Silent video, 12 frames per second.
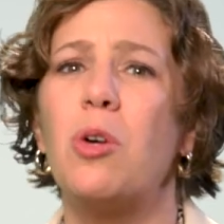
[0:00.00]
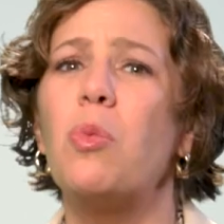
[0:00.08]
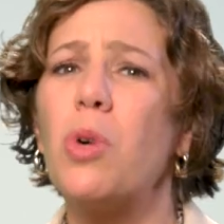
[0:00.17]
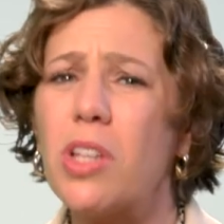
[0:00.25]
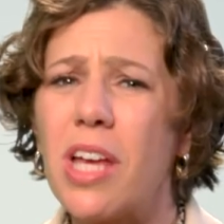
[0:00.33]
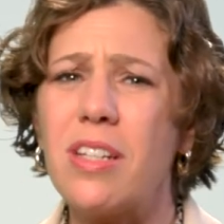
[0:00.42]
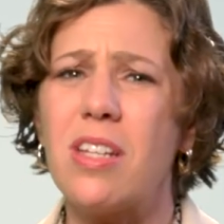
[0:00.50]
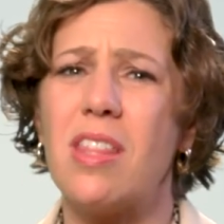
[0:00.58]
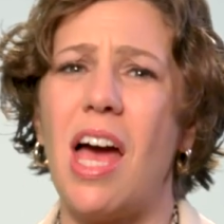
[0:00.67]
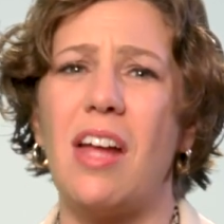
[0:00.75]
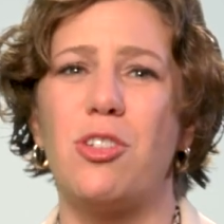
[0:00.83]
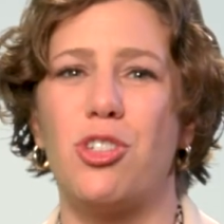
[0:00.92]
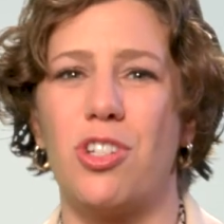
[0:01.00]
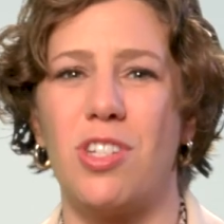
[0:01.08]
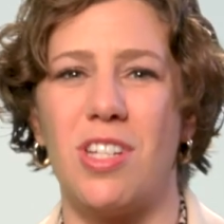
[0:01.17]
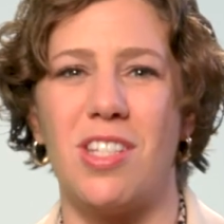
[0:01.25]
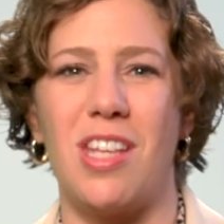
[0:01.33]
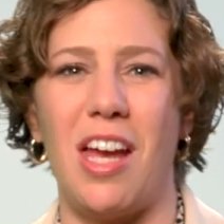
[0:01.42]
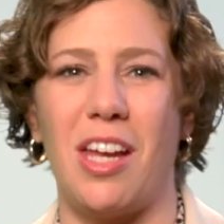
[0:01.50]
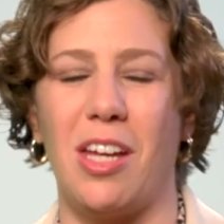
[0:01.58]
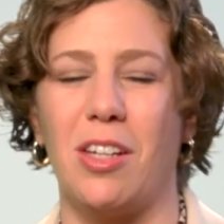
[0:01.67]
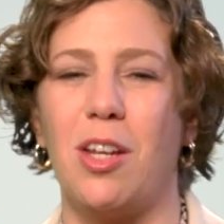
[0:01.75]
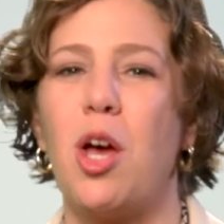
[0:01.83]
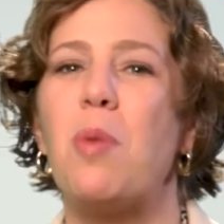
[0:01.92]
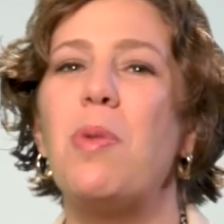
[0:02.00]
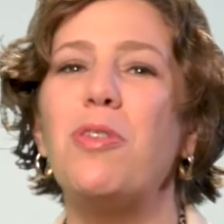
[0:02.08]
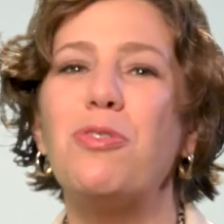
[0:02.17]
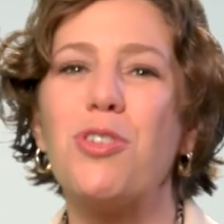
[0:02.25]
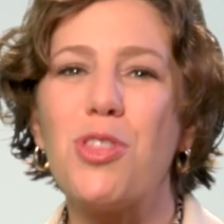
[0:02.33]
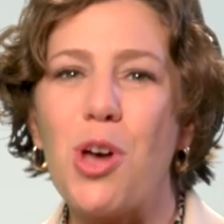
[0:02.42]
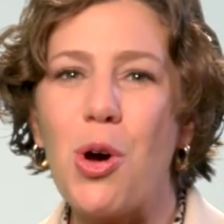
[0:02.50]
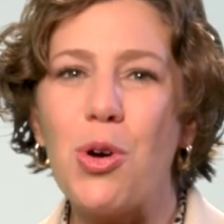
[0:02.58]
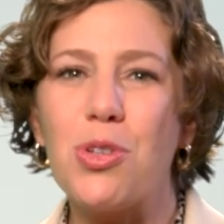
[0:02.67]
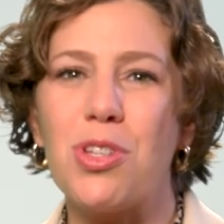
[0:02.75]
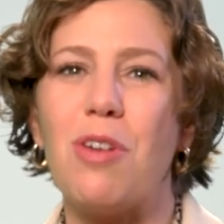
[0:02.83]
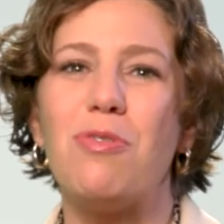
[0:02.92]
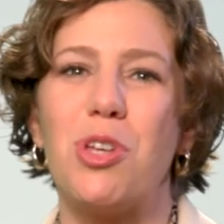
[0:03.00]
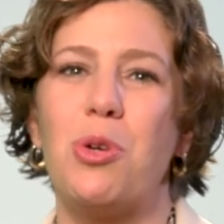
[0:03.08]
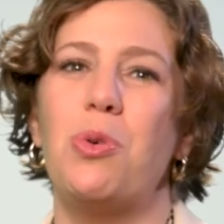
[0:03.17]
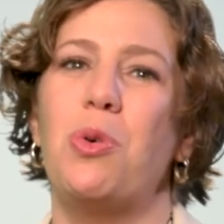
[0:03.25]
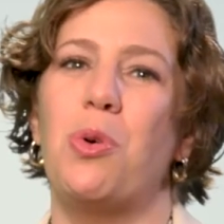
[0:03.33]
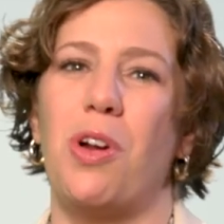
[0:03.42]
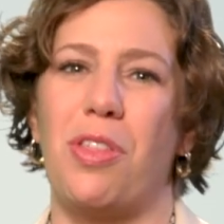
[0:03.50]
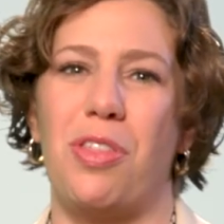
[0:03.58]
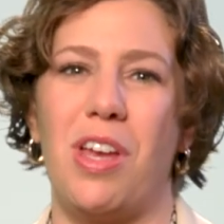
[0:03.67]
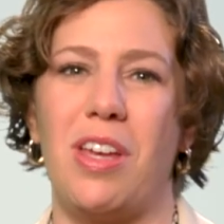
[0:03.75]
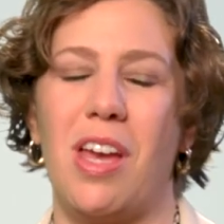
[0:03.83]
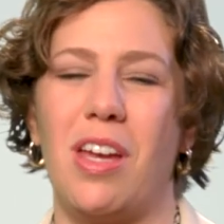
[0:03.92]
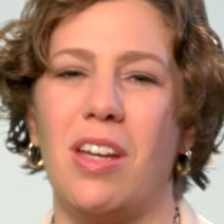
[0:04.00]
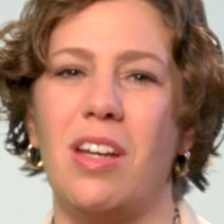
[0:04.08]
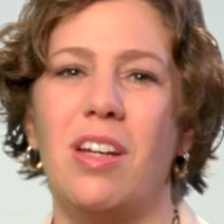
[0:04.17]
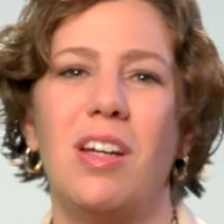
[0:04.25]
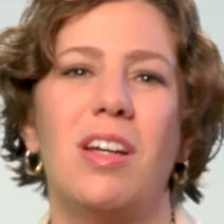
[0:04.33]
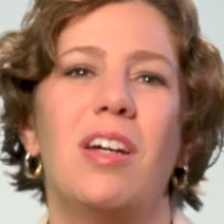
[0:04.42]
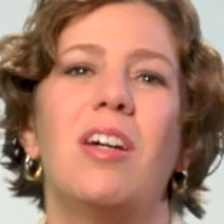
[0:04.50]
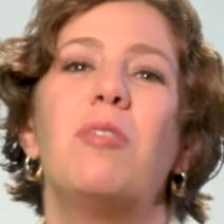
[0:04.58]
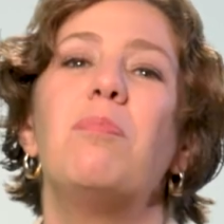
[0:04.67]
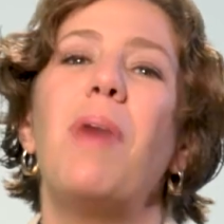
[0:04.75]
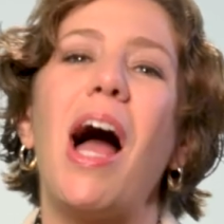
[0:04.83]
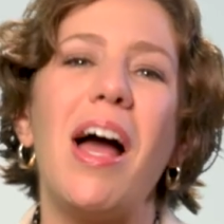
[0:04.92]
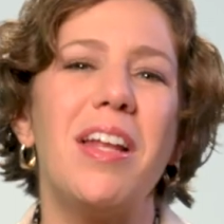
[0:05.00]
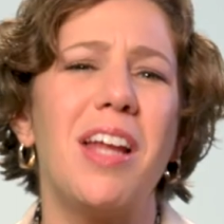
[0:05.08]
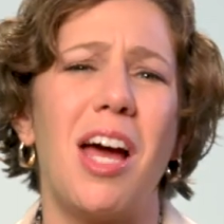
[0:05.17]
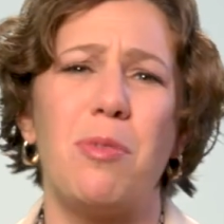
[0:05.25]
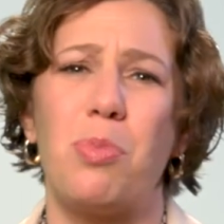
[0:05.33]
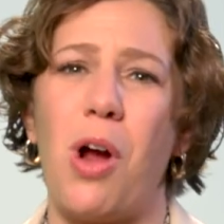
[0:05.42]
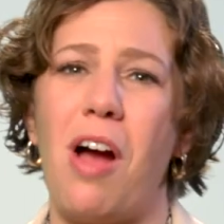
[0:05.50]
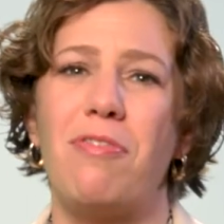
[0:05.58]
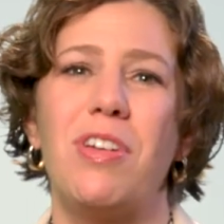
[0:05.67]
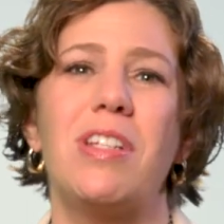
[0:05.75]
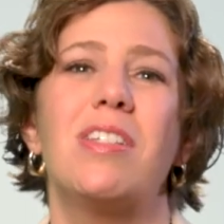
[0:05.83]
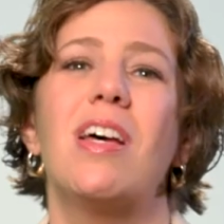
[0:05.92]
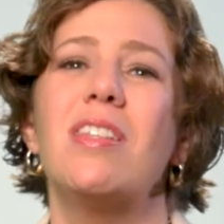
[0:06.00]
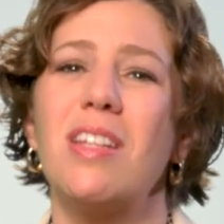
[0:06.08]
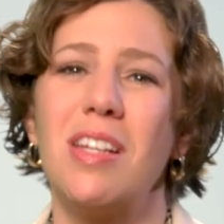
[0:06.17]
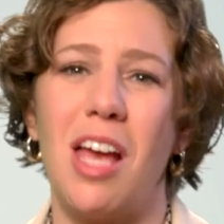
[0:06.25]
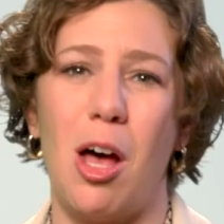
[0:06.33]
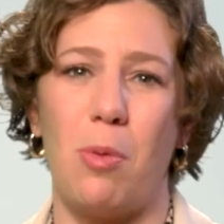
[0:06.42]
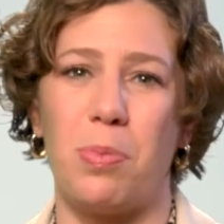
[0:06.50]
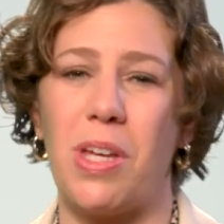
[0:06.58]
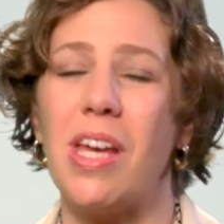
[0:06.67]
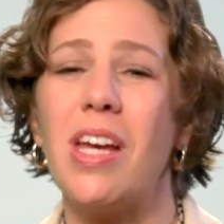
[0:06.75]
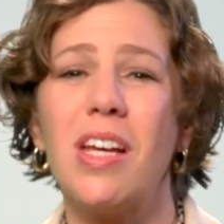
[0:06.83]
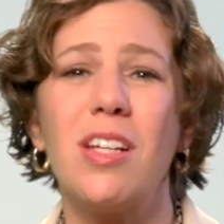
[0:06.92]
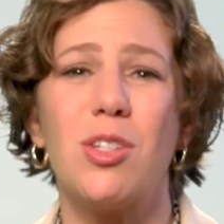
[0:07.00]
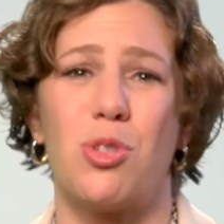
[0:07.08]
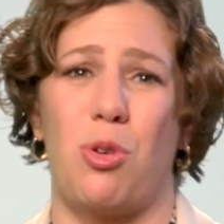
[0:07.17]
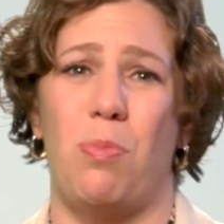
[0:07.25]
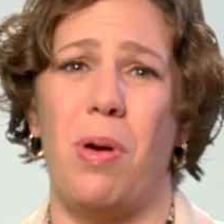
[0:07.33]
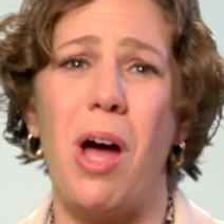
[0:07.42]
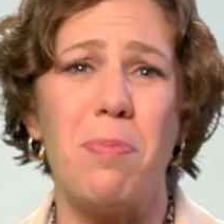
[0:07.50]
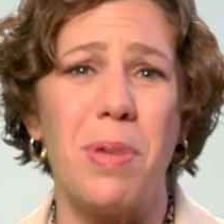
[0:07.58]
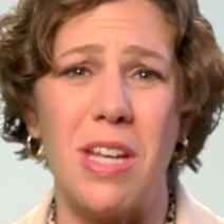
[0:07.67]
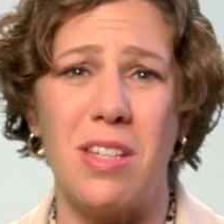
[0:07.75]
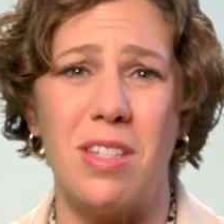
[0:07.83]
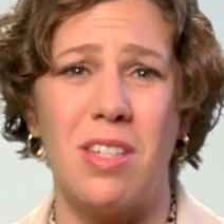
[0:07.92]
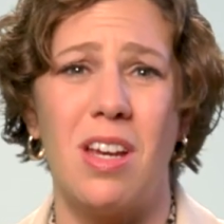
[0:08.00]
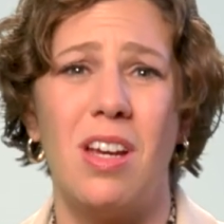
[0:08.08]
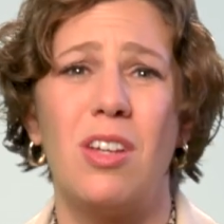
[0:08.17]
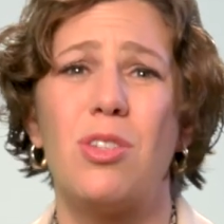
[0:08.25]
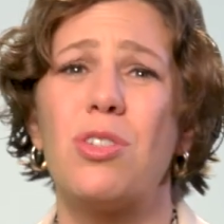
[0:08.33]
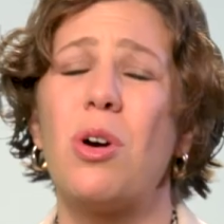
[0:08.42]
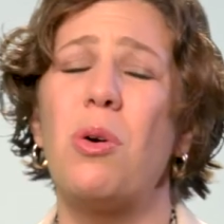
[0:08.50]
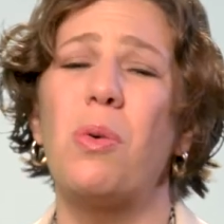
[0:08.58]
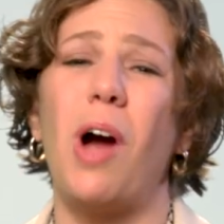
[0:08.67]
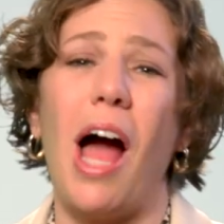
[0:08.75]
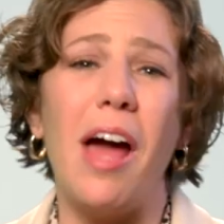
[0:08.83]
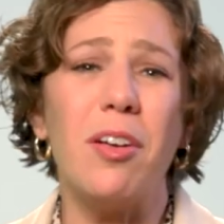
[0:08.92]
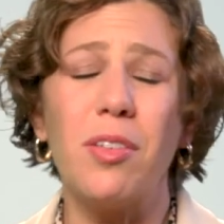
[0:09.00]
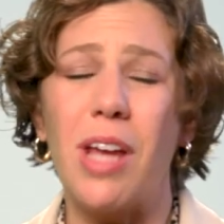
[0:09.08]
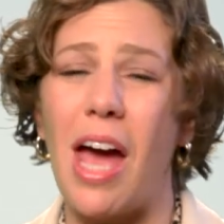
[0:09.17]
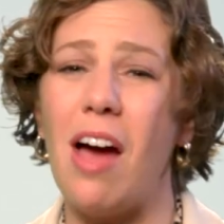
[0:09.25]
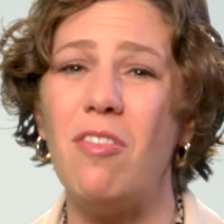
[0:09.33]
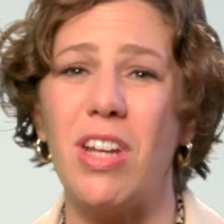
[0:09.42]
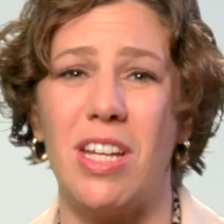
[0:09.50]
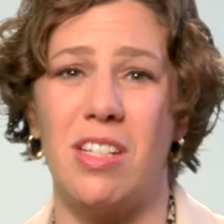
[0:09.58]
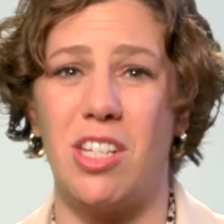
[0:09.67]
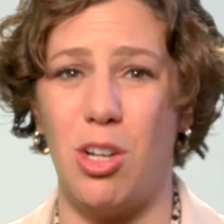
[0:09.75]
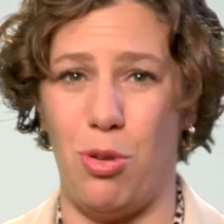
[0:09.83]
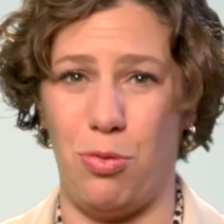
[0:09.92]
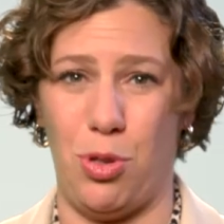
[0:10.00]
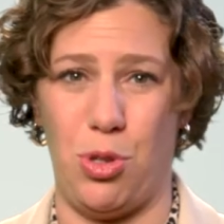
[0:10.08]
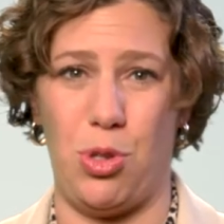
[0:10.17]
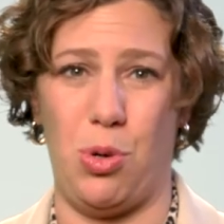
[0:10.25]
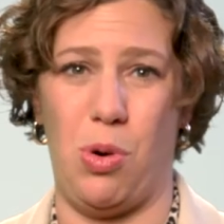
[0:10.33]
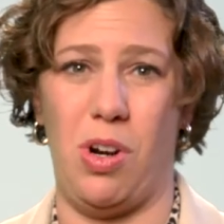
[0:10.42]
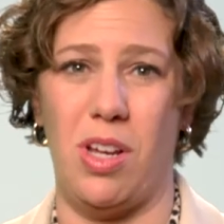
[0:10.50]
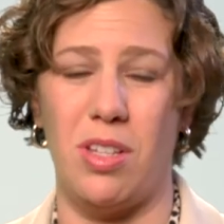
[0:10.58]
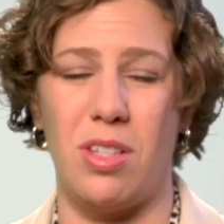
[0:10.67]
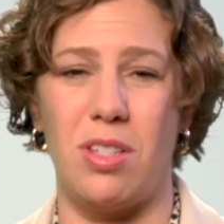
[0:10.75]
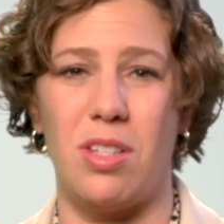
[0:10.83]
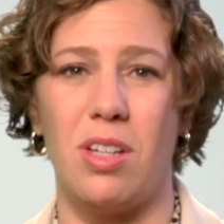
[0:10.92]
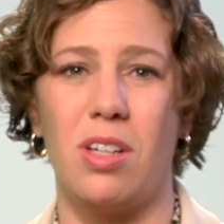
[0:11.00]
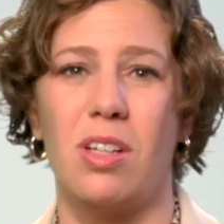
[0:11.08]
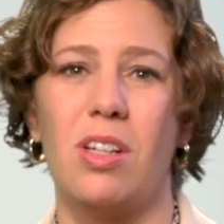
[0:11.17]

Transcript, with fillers: We'll get to that in just a second. But for those of you who are thinking, my nonprofit doesn't help kids or puppies, so I don't have any tearful stories.